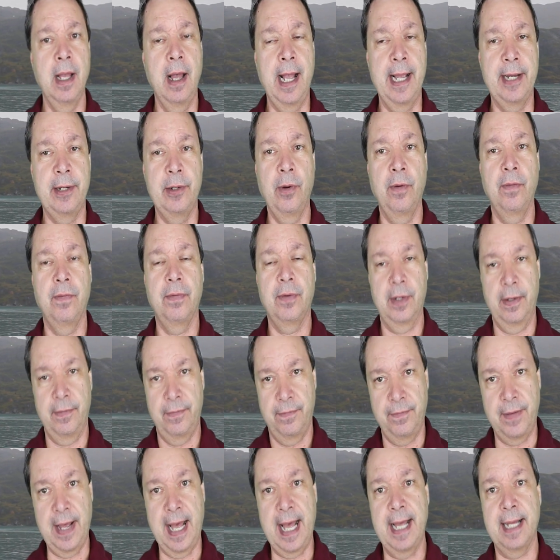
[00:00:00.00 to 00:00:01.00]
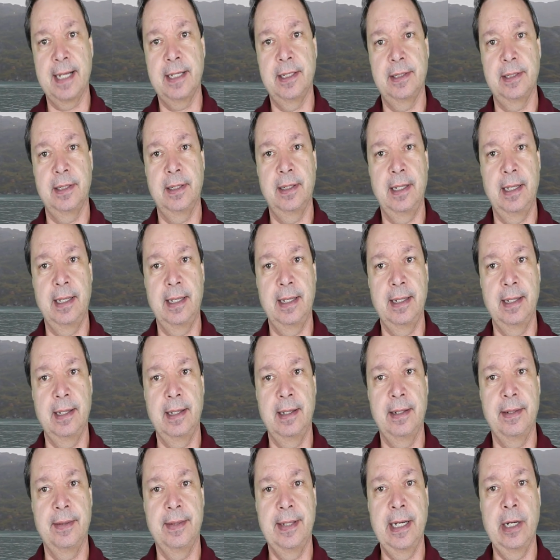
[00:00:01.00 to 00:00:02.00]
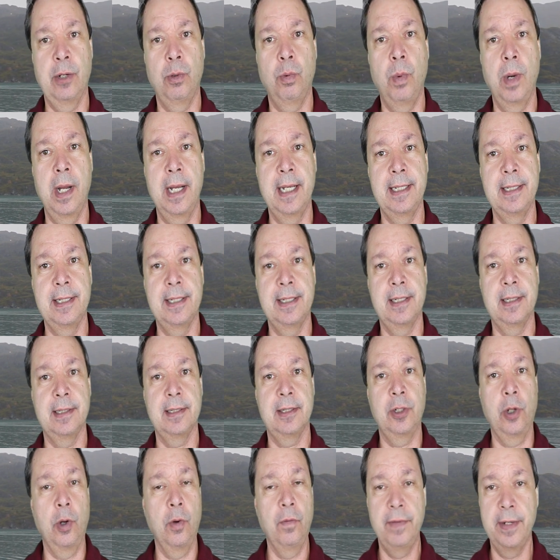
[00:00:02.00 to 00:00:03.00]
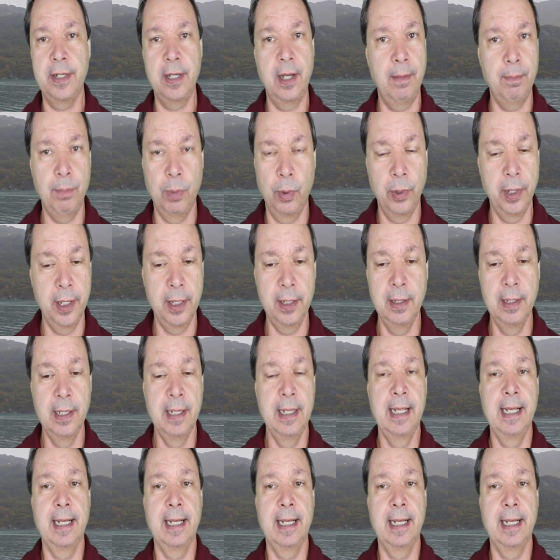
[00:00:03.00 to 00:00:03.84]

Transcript: I know for a fact there was COVID on board,